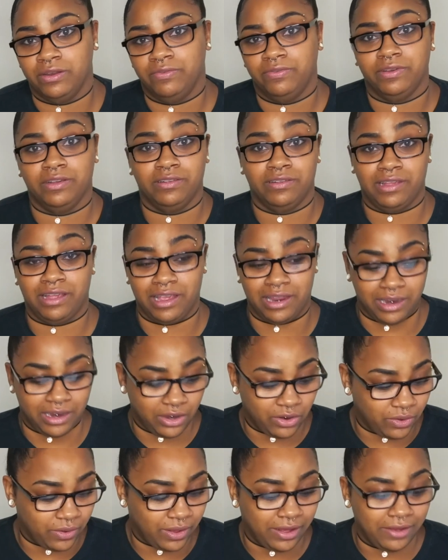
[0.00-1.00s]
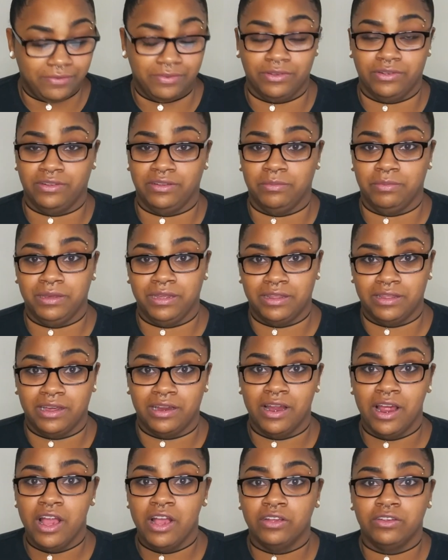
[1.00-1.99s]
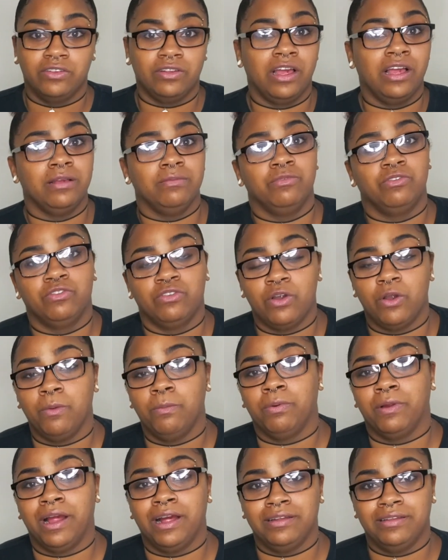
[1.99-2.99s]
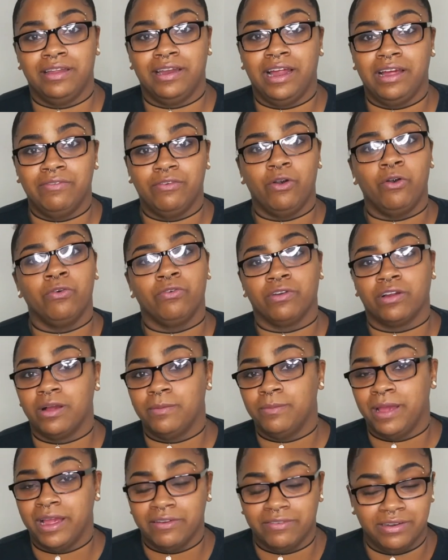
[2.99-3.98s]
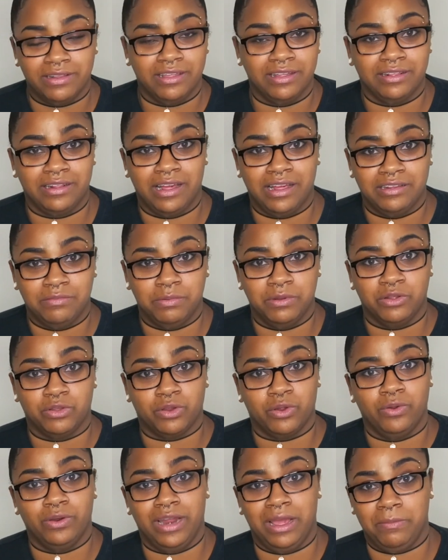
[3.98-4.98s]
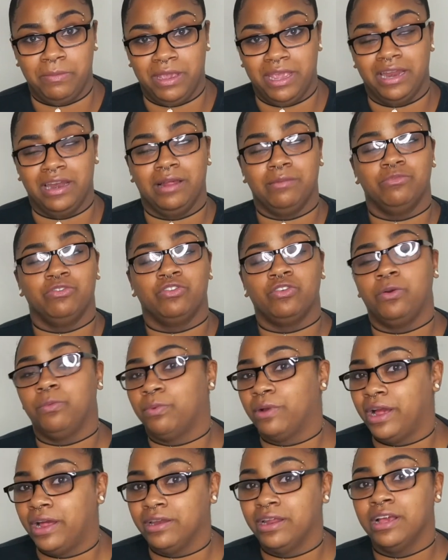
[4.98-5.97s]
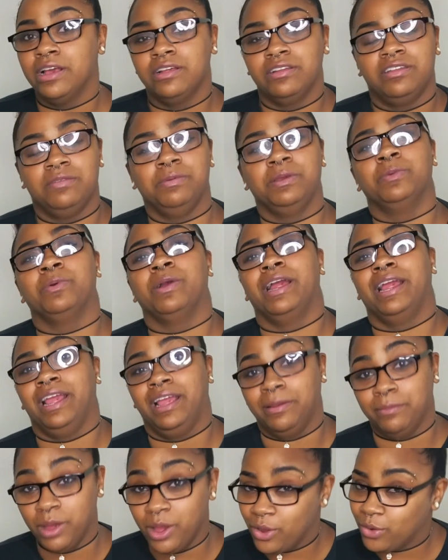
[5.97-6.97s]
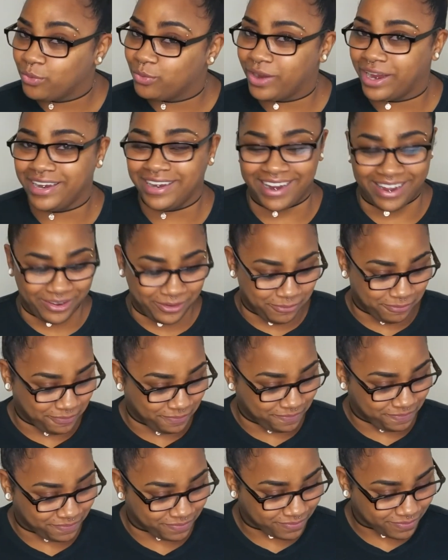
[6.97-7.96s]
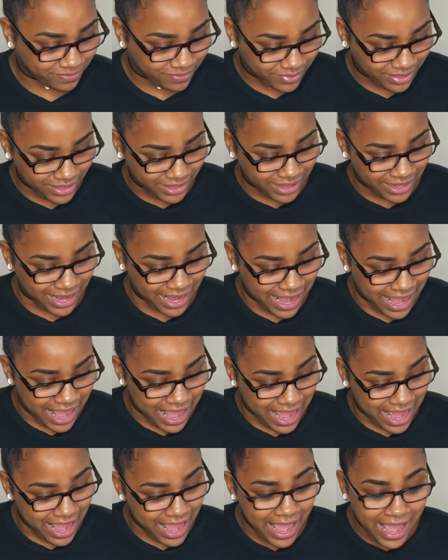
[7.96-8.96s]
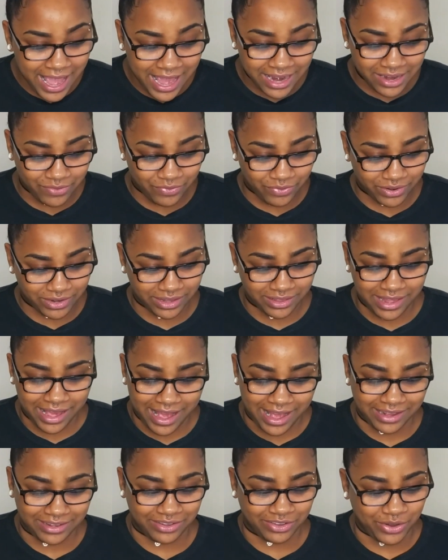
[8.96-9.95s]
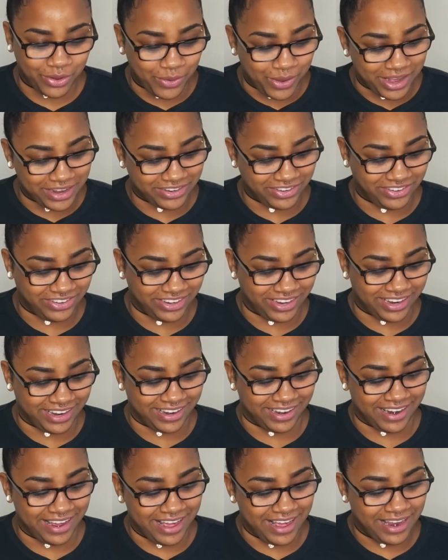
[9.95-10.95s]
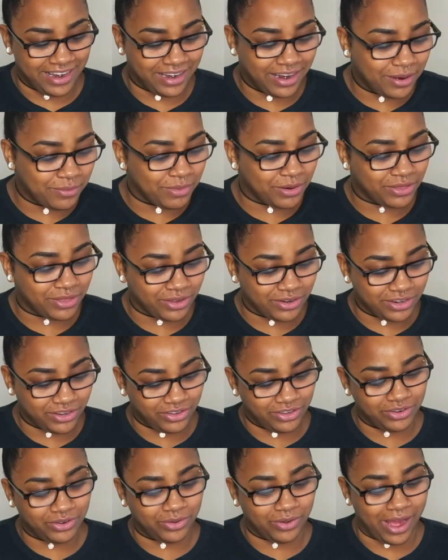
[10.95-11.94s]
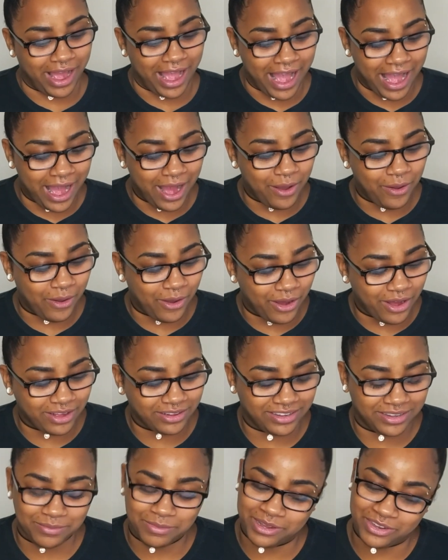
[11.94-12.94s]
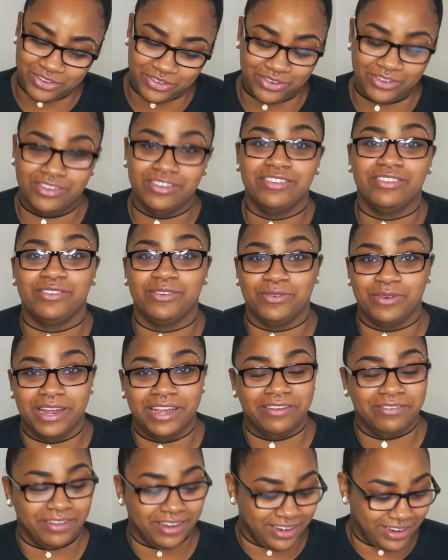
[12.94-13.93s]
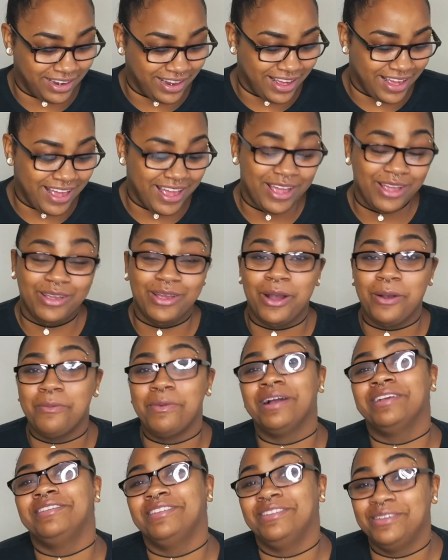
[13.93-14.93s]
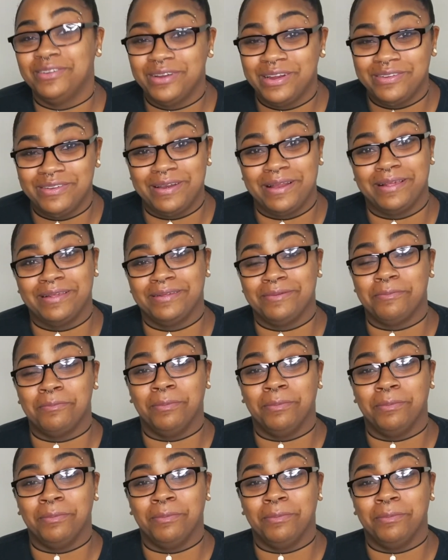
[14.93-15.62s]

it feels like and I know how it feels to be there. So I am so proud that I've overcome everything that has been thrown at me, and I'm so proud to be where I am right now. And for the last question, number 32, how awesome is your sister Raven? Yo, my sister Raven is